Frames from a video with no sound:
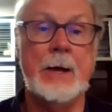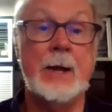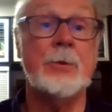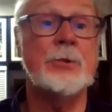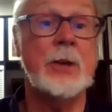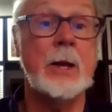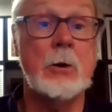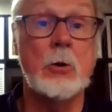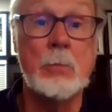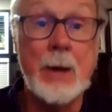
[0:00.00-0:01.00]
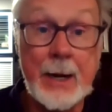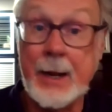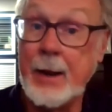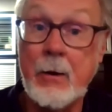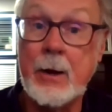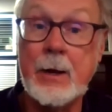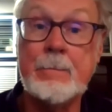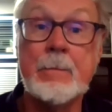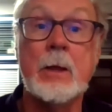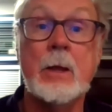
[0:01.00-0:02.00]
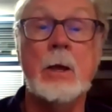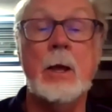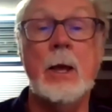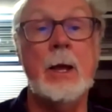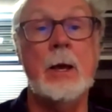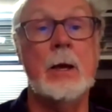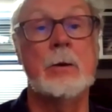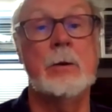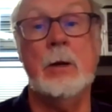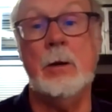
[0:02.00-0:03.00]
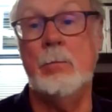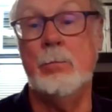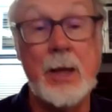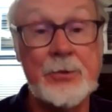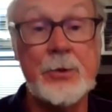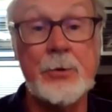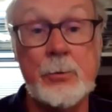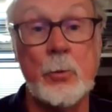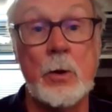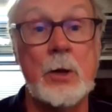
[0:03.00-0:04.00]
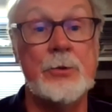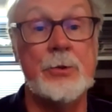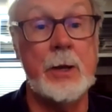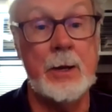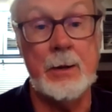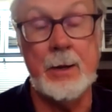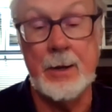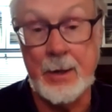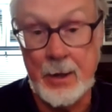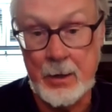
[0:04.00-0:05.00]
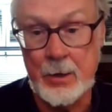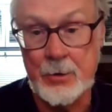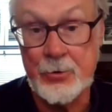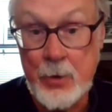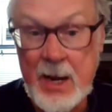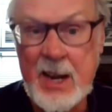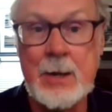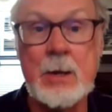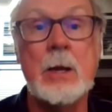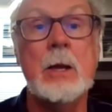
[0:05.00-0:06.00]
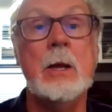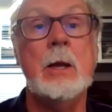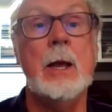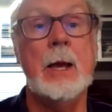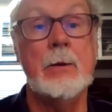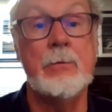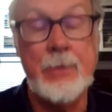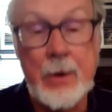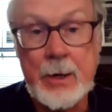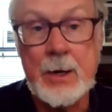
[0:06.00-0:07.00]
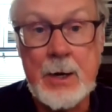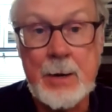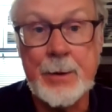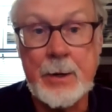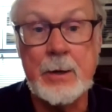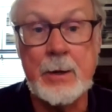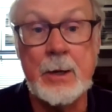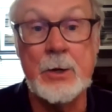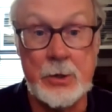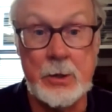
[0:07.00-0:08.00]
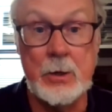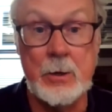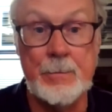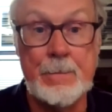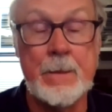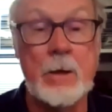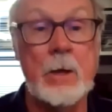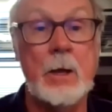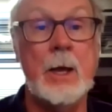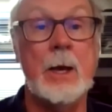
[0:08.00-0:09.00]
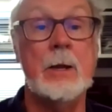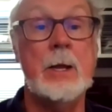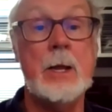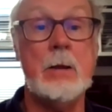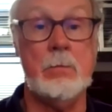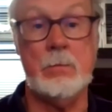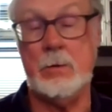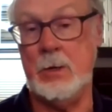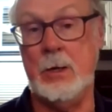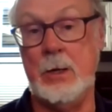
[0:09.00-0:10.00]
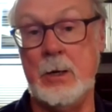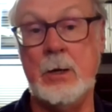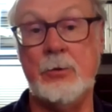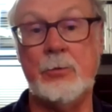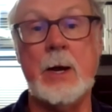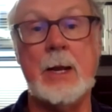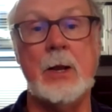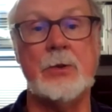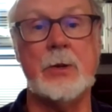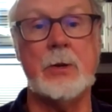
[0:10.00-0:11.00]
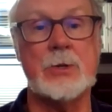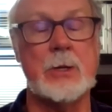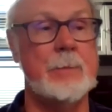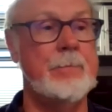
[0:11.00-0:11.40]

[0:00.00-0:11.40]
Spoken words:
anthracite coal mining area. And Pleasants was a trained and very competent engineer. And he, in his writings, his